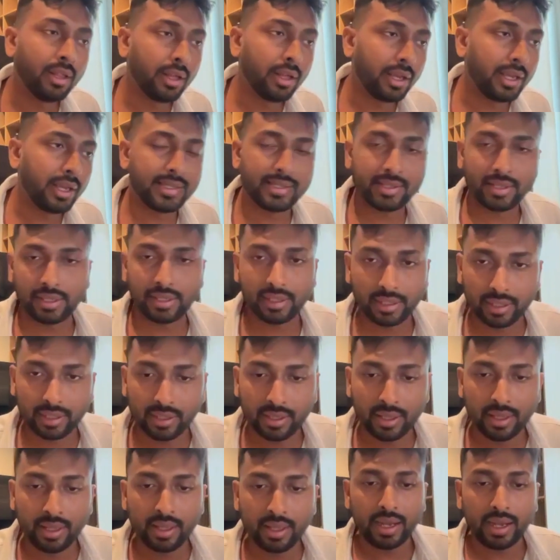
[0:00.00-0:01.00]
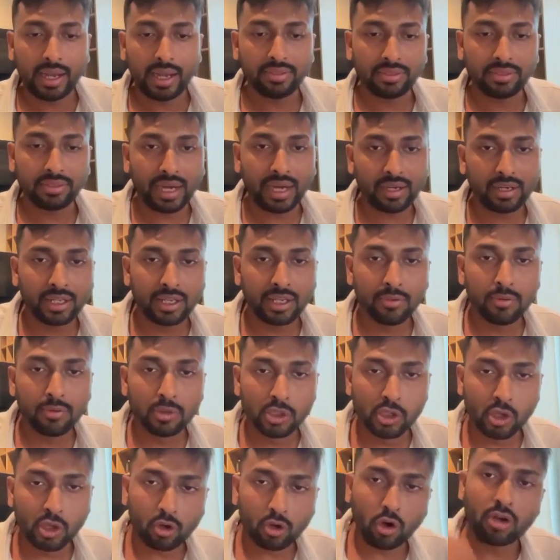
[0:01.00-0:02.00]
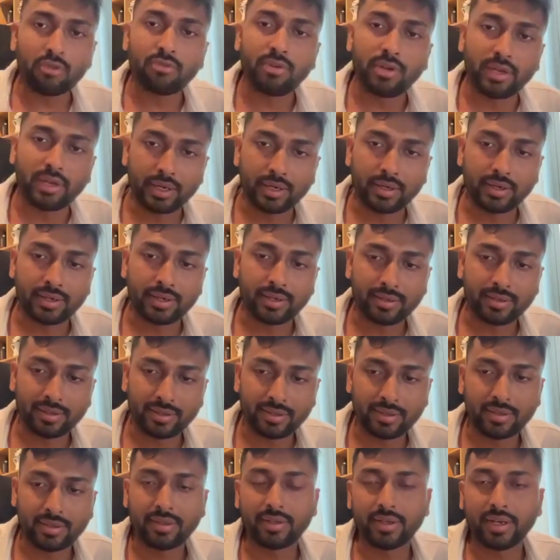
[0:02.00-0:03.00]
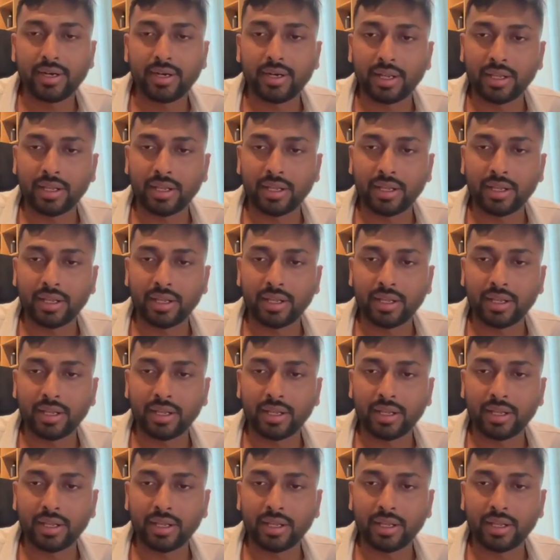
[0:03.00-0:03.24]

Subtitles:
easily, and that gives you confidence, right?